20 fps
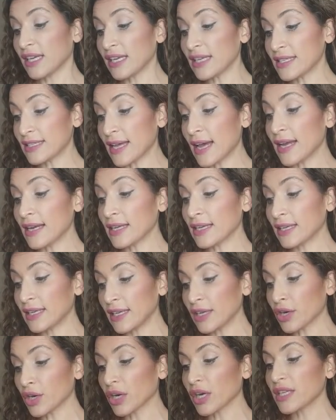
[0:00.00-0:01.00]
he said,
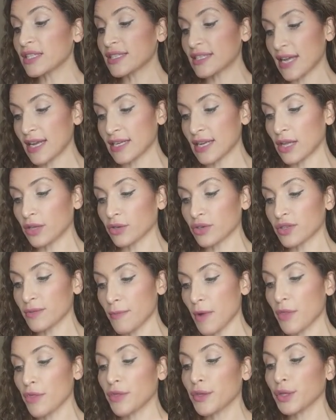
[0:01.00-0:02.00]
here is $10 a
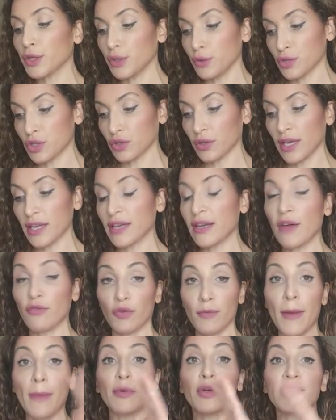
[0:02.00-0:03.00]
month usually. Now
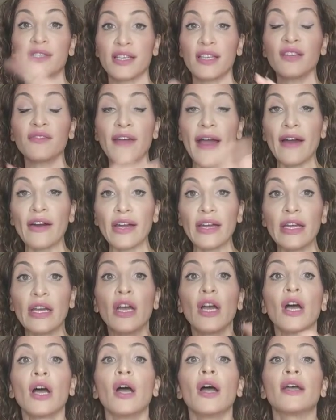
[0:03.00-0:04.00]
remember, it's going to vary.
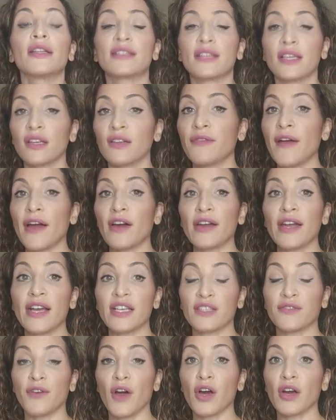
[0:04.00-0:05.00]
It's going to vary
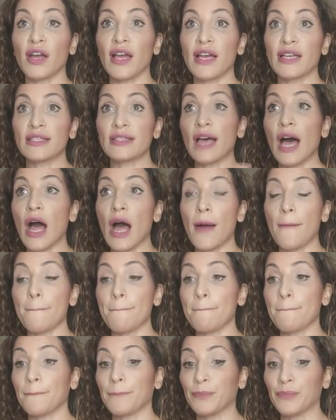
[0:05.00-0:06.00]
as far as
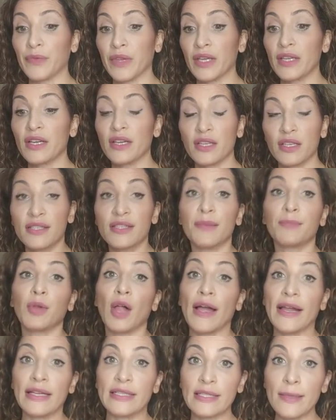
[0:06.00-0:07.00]
um,
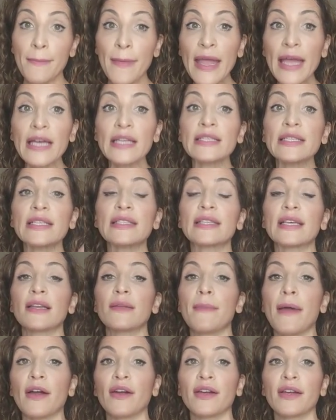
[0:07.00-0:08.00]
supply and demand. It's
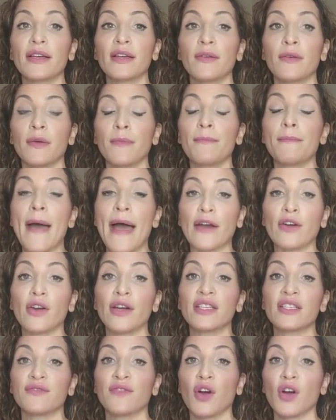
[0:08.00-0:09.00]
going to matter
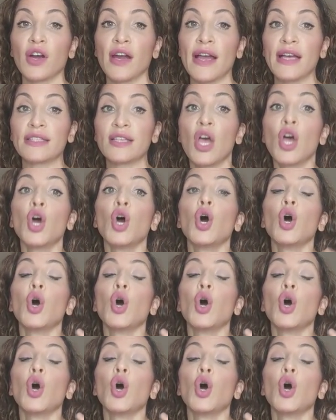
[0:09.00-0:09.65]
as far as